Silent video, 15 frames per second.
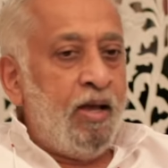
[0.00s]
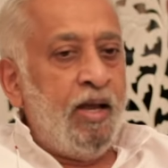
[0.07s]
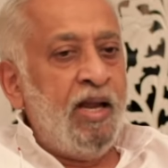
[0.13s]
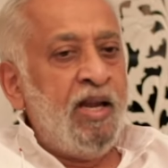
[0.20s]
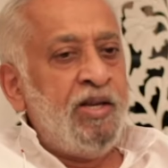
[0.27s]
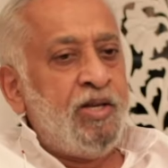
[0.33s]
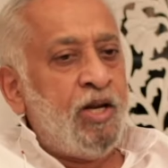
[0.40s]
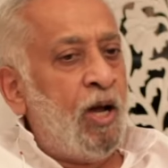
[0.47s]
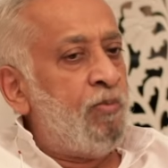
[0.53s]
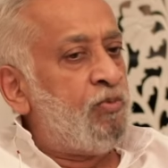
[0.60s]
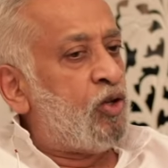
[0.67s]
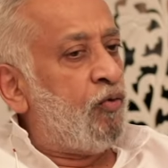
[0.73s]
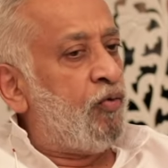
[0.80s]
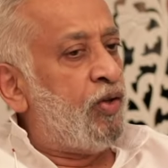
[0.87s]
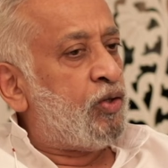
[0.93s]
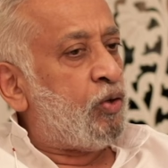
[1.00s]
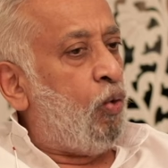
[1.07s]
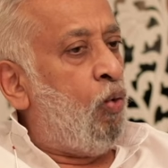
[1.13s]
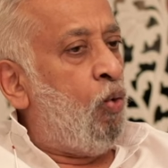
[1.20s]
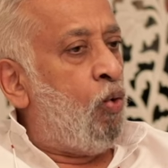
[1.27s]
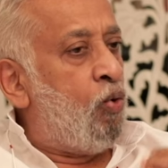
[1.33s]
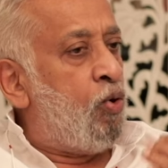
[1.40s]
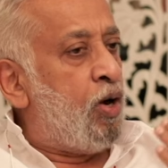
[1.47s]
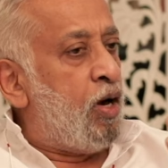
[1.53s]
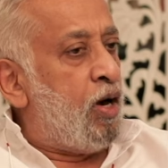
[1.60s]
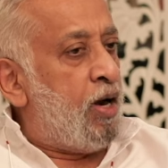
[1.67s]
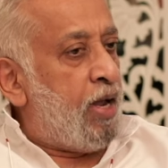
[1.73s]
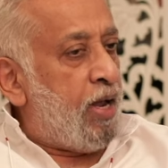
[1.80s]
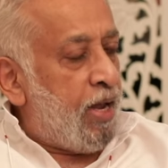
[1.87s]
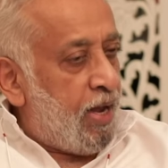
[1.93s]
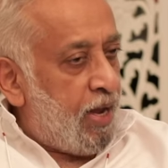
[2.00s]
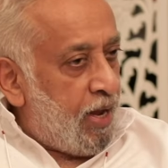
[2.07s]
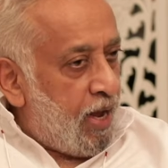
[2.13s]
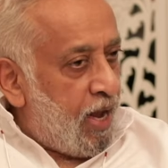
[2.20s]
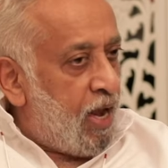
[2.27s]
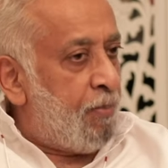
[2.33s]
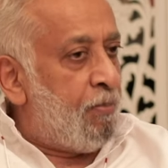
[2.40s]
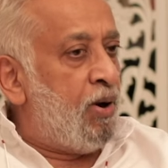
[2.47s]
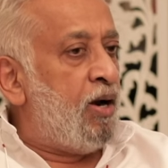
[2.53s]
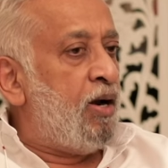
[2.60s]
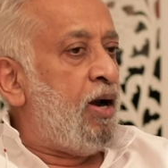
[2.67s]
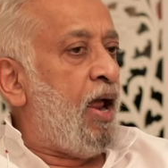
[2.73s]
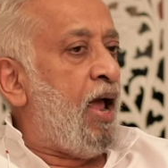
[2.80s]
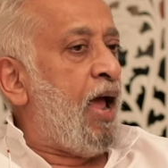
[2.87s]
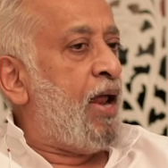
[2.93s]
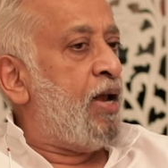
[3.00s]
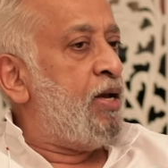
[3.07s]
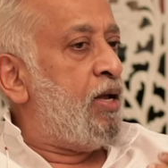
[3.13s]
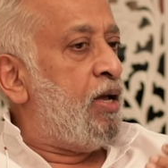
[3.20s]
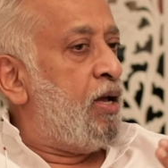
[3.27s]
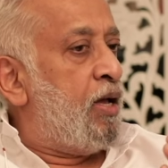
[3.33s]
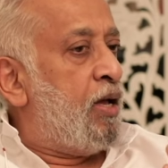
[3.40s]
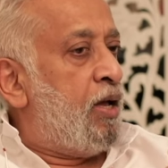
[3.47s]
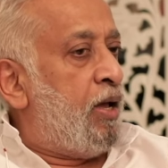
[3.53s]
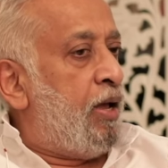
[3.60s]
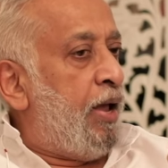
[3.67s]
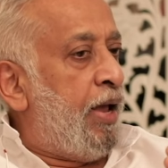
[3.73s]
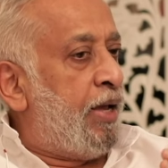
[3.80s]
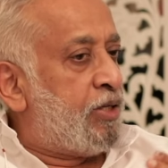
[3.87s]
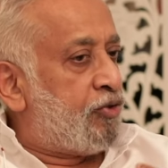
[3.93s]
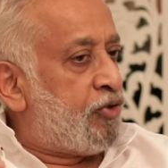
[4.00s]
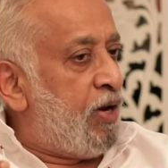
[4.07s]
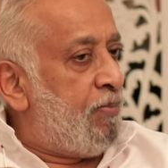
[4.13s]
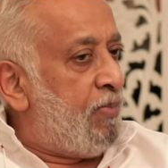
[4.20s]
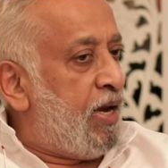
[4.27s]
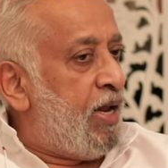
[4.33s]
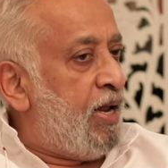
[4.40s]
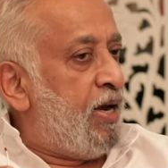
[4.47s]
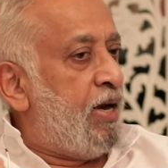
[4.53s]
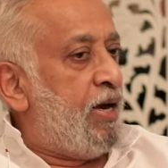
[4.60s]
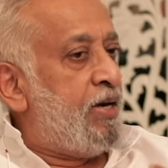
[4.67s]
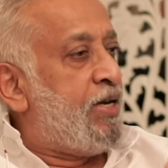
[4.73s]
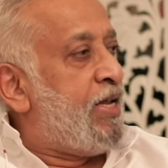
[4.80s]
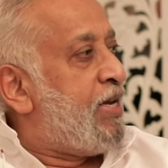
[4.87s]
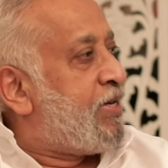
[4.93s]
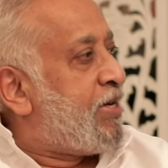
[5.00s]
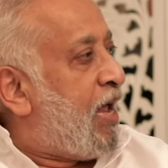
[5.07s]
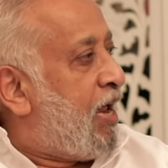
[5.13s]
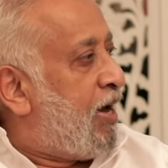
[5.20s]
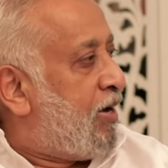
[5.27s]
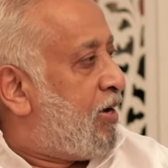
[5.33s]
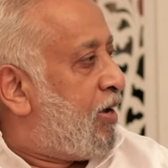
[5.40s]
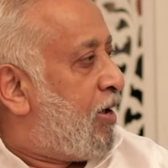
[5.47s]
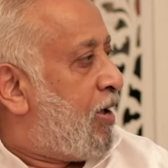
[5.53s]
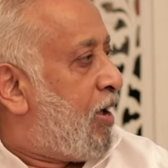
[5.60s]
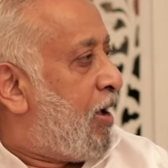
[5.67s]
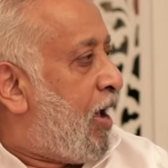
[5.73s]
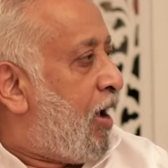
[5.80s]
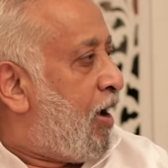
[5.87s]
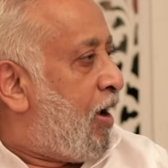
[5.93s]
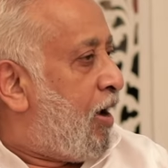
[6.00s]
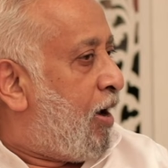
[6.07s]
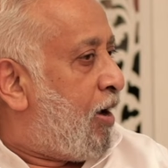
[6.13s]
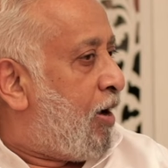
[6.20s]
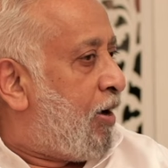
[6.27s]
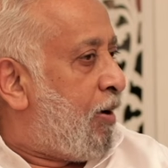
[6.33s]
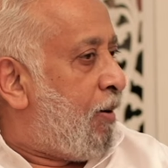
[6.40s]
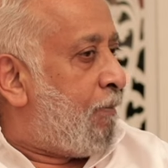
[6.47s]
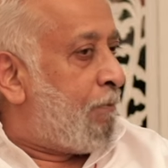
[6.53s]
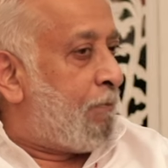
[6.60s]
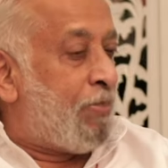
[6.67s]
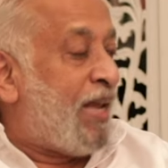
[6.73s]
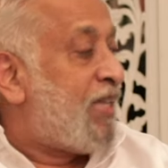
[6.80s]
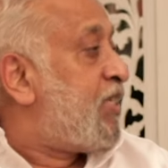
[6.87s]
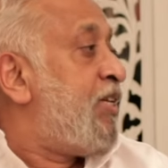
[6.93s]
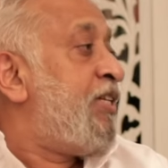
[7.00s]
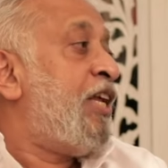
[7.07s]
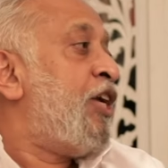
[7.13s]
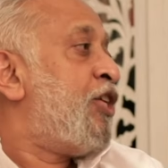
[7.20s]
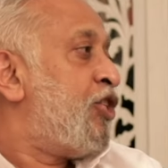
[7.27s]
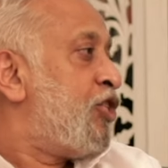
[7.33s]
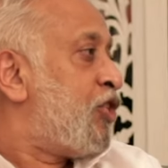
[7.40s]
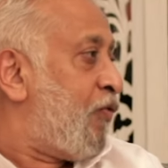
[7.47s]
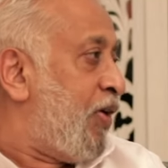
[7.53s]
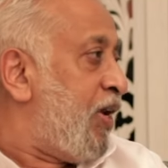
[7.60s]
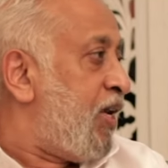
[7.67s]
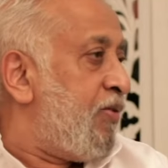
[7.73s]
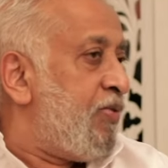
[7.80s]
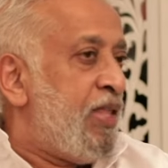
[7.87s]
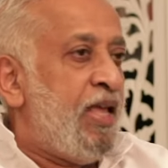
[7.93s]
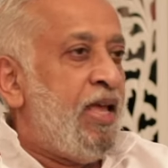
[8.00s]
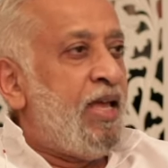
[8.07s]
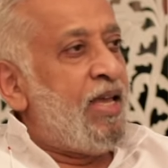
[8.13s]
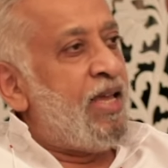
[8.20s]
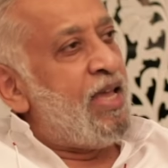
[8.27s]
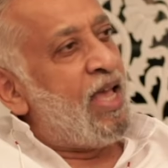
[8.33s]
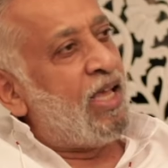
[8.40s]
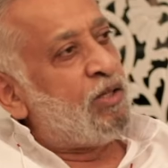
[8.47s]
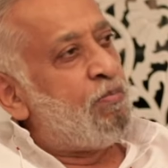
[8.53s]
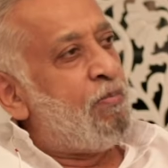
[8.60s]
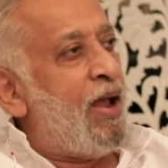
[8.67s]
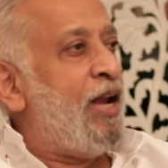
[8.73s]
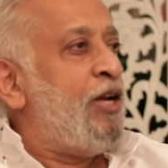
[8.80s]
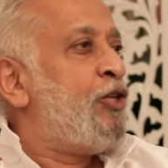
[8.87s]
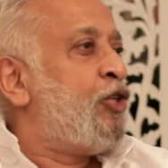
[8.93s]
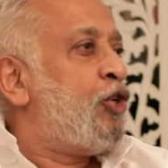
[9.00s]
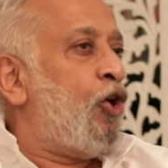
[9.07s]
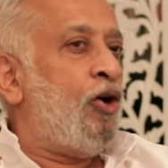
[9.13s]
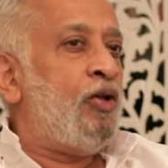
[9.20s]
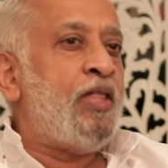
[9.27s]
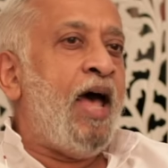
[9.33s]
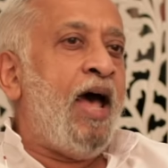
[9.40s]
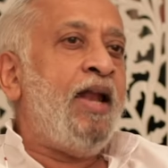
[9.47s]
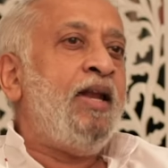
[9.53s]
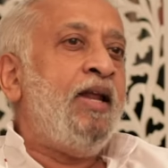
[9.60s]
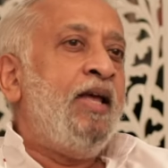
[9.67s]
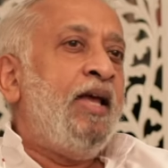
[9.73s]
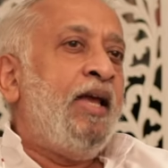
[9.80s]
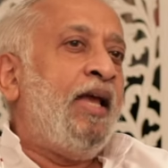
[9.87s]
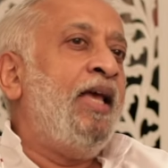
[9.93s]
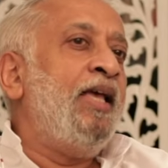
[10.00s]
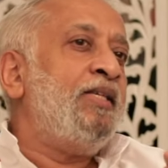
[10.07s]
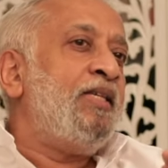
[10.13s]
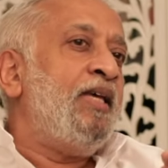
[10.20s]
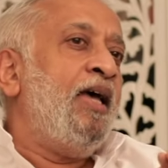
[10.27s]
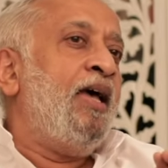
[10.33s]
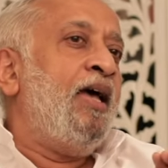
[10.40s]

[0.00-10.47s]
In terms of his own able and extremely detailed presentations of it, he has made sure that his